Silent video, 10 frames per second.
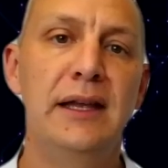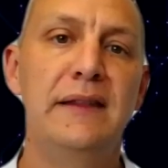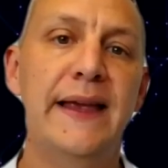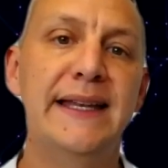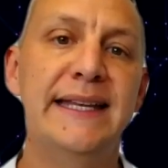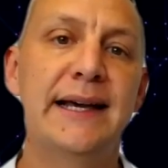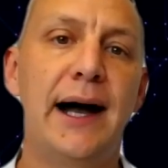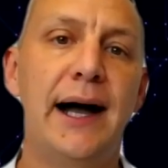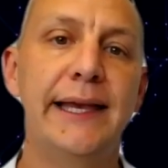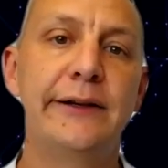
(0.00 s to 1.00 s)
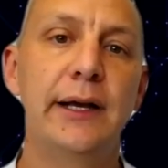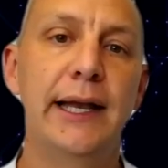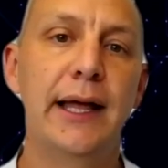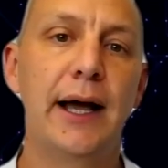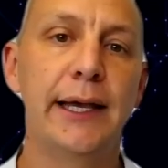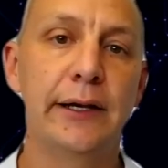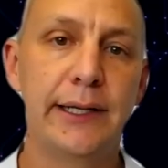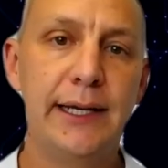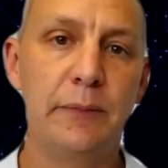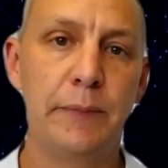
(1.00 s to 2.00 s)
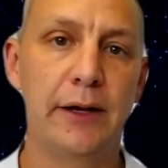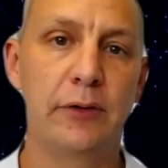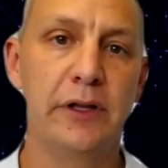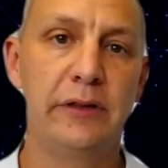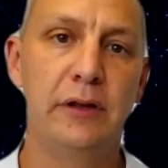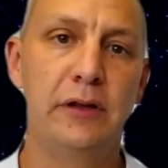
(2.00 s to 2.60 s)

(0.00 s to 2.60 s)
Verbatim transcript: They need higher and higher data bandwidth